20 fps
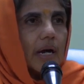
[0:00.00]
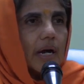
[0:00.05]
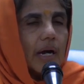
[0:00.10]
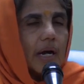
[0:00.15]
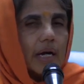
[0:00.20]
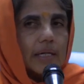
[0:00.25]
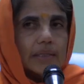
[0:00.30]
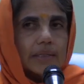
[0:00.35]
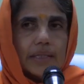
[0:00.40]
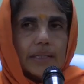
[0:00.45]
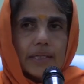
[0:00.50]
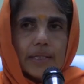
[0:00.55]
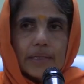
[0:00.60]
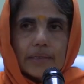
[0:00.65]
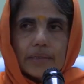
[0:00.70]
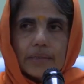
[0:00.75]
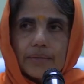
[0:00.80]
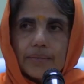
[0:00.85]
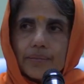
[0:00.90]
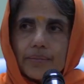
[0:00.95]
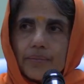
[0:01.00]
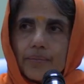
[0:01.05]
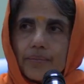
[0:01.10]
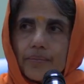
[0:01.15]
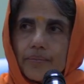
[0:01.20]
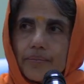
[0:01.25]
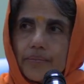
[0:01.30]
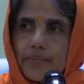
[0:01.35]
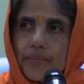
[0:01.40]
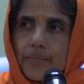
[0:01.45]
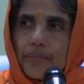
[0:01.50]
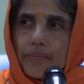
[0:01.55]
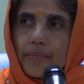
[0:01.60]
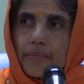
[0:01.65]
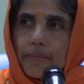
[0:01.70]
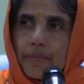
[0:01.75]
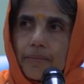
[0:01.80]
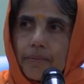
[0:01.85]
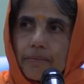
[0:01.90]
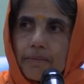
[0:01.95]
And then,
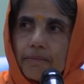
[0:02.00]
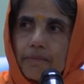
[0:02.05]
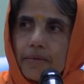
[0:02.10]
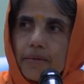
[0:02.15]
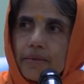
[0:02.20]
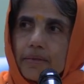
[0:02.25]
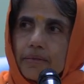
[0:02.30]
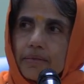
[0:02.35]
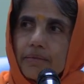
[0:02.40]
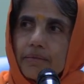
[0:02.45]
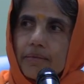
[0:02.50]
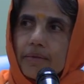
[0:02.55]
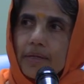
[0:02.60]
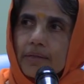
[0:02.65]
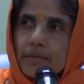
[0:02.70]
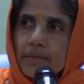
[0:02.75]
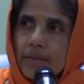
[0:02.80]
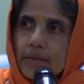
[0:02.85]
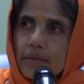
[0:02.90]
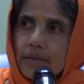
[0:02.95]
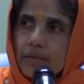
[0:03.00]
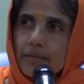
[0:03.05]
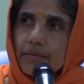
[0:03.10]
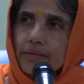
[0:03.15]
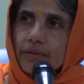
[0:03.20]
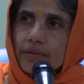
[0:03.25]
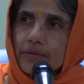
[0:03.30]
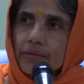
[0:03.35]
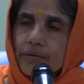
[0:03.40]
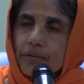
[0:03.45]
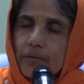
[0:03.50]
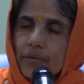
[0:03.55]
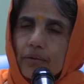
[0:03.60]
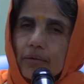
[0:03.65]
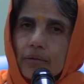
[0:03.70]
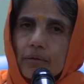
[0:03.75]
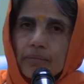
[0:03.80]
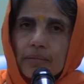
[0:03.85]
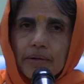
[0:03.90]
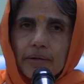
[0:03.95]
nitya
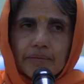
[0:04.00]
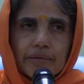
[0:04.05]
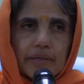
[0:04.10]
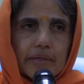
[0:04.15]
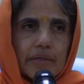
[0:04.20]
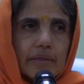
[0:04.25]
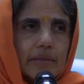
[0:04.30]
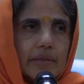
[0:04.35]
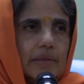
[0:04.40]
sattvastho bhava.